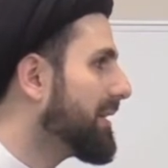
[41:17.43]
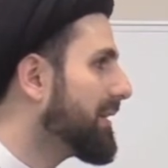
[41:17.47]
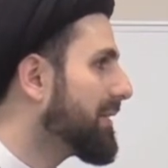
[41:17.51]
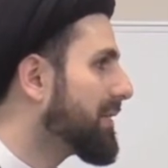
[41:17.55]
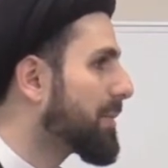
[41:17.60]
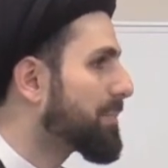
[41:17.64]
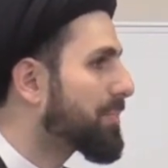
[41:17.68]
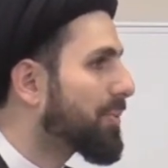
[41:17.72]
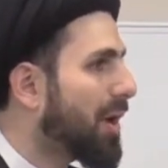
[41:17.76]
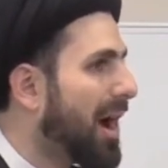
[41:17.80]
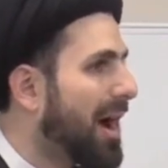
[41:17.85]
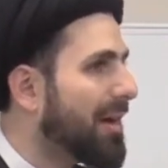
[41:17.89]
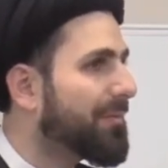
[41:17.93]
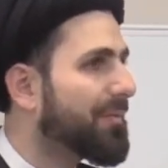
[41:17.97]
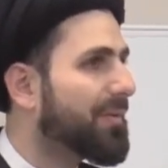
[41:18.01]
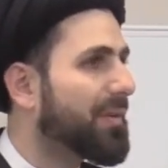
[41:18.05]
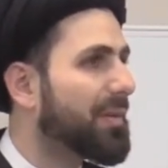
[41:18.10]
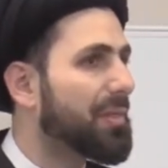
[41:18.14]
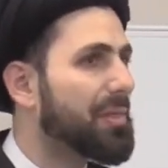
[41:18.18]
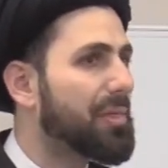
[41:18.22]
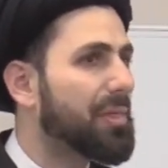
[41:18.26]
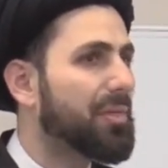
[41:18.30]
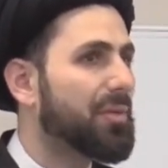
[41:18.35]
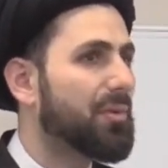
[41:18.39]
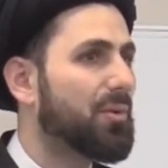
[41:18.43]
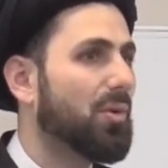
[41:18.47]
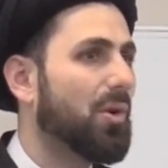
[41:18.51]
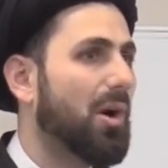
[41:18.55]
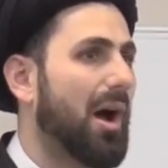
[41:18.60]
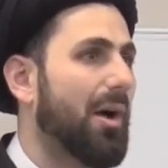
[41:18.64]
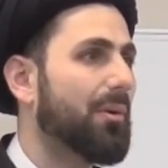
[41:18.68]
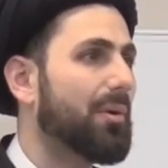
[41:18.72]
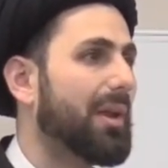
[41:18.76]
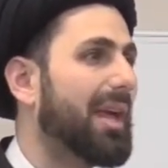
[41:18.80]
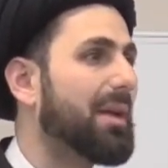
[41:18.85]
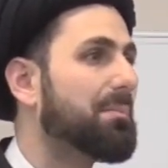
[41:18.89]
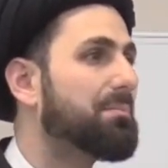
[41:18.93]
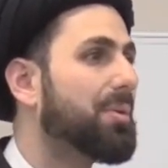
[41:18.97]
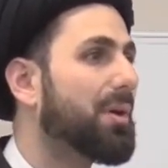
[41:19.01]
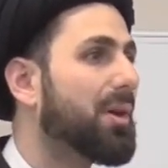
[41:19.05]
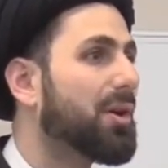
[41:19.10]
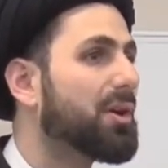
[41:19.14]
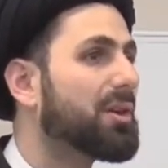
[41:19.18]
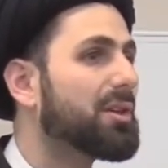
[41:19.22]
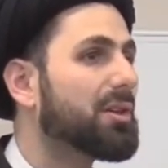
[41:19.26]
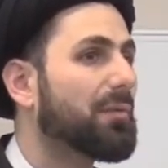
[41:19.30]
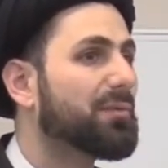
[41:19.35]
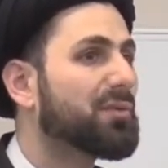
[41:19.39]
The Prophet, throughout a
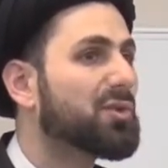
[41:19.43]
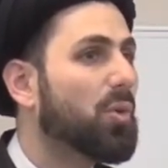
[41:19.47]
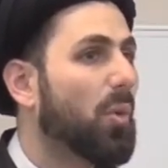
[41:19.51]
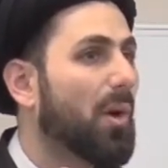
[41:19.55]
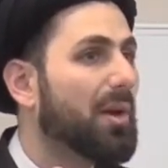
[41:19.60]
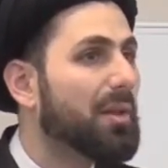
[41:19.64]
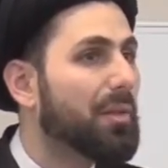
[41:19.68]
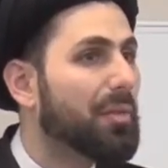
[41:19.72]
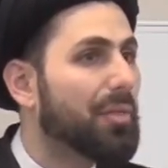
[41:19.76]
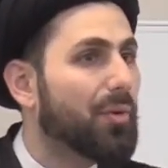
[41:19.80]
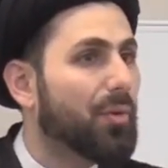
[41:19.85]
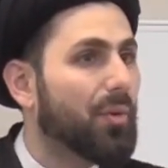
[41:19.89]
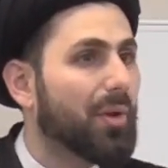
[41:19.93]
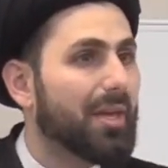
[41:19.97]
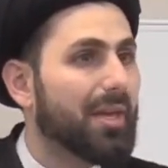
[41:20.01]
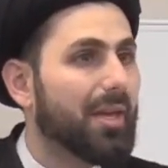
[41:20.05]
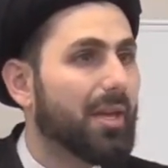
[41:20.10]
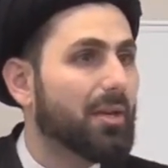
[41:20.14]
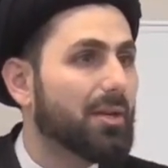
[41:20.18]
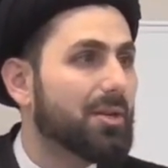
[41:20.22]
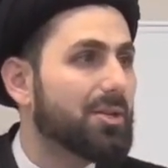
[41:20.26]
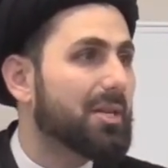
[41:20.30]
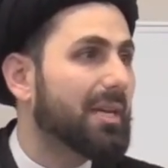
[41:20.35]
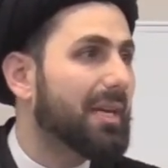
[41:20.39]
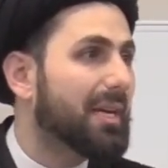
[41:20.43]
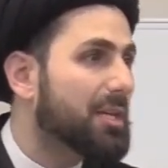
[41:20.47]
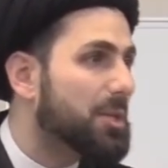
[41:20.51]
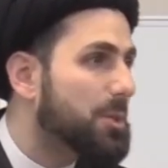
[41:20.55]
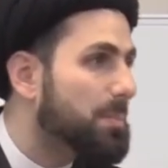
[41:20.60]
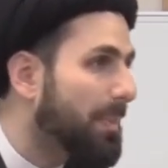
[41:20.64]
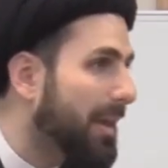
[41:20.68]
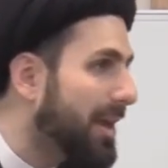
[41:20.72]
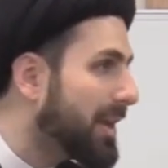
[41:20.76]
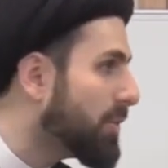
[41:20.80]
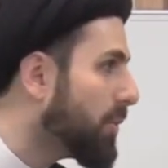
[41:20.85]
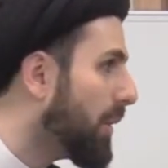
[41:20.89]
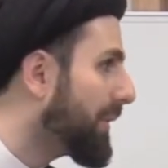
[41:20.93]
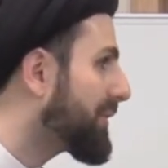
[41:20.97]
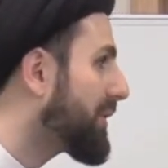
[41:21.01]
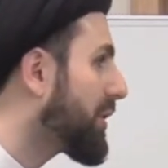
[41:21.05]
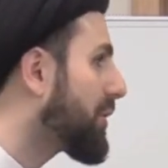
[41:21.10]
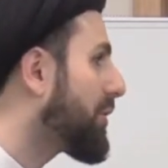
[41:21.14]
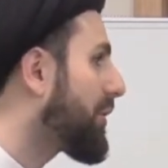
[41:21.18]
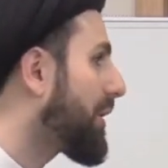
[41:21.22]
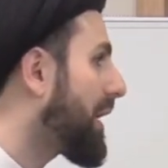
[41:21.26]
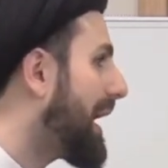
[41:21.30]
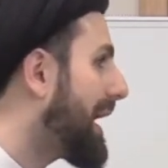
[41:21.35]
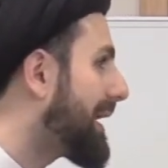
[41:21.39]
period of 23 years, he explained what the
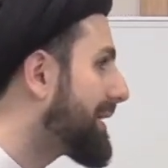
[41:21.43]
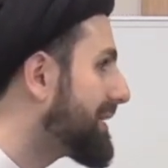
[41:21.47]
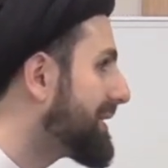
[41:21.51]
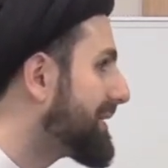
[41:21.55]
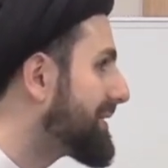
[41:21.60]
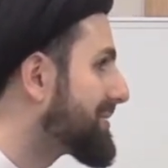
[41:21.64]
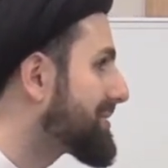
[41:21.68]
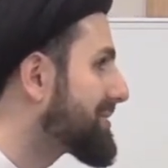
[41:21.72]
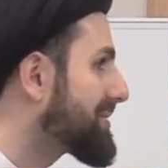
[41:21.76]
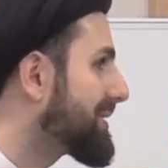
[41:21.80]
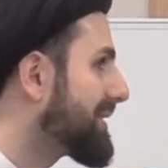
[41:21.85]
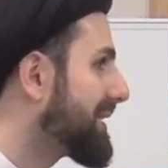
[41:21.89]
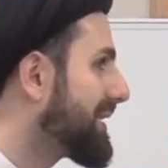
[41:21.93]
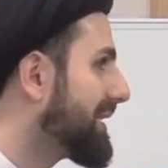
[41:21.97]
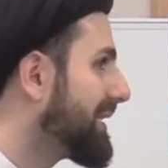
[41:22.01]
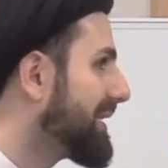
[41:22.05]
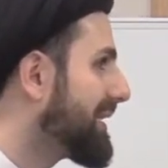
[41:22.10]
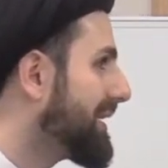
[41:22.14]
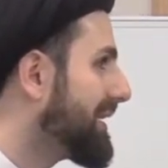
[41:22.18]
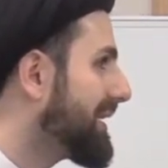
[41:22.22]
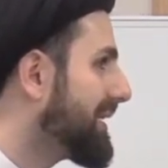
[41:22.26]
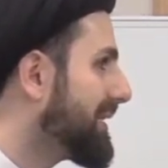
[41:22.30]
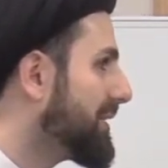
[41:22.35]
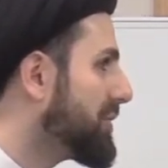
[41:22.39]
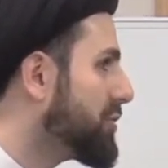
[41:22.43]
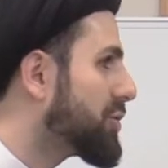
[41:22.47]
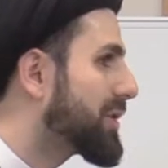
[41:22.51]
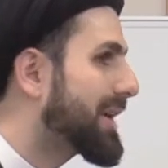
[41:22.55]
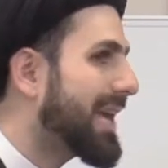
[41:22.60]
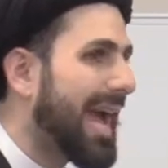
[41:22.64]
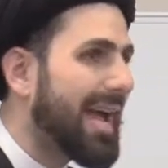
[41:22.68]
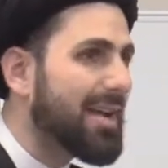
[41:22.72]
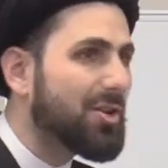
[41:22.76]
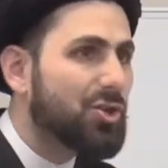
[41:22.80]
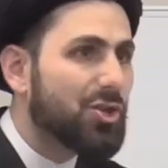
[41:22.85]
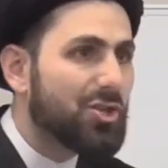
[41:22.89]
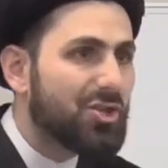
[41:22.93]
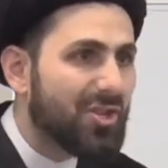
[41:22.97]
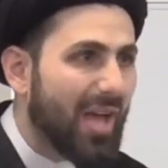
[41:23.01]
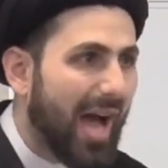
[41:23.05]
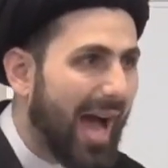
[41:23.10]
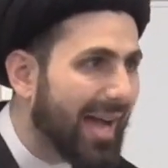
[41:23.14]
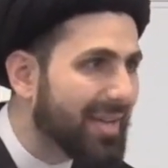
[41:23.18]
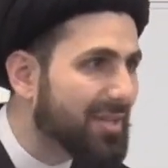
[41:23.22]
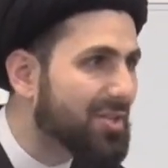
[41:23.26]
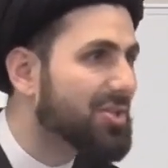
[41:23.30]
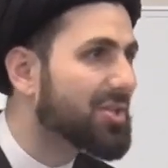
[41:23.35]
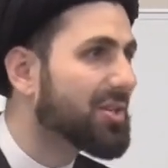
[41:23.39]
Quran is. You can't just
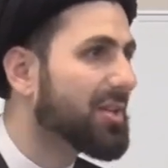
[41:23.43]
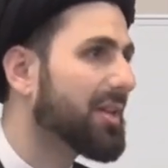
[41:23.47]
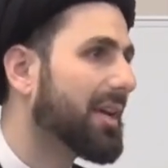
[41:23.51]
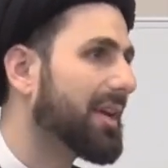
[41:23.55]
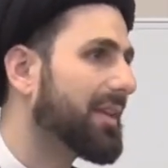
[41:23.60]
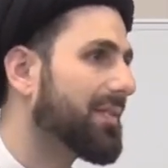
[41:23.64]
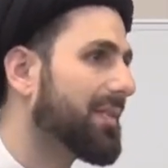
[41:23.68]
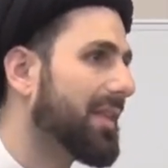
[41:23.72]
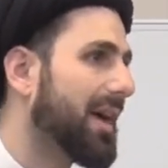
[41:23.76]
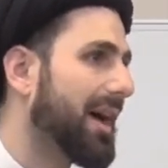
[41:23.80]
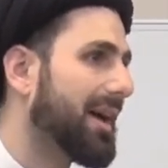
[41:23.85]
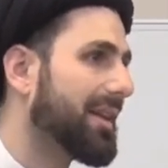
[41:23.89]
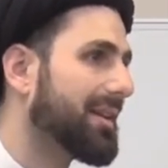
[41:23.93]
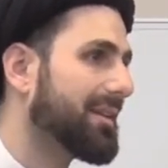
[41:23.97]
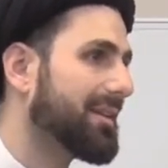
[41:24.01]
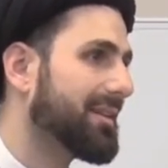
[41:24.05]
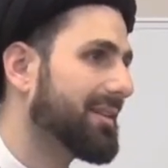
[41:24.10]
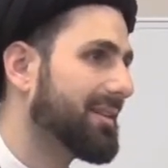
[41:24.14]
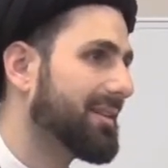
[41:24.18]
isolate that.